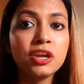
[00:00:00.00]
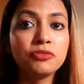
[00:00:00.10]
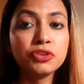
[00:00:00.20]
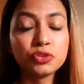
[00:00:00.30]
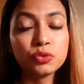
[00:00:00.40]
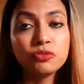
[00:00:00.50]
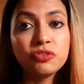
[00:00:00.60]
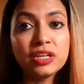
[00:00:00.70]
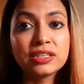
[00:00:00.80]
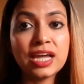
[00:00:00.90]
If you do
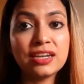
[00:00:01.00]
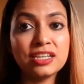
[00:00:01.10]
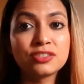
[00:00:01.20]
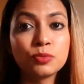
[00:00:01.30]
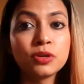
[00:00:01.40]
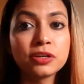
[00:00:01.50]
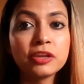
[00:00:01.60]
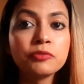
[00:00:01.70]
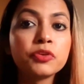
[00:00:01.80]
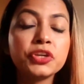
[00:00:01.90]
feel that it's
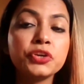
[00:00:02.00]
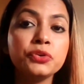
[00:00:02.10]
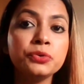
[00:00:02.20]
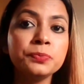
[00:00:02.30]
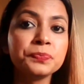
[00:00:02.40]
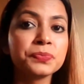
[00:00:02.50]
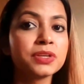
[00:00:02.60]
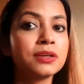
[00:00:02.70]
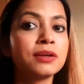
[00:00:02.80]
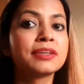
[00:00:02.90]
working for you,
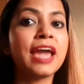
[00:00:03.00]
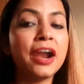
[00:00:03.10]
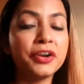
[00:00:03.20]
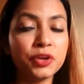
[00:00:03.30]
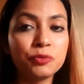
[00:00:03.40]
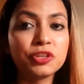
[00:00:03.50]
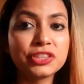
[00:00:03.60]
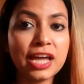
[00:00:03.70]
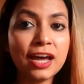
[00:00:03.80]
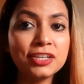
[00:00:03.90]
carry on
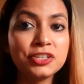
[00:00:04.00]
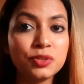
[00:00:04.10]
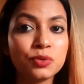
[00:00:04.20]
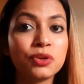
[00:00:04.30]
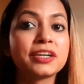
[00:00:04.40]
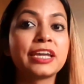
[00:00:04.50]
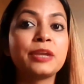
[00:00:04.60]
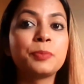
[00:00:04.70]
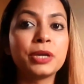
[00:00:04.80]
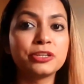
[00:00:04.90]
with that. You're gonna
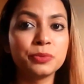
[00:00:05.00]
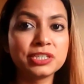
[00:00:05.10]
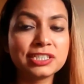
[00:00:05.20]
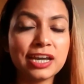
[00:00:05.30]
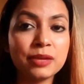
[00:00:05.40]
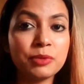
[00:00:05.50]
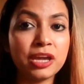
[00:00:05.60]
get better with time.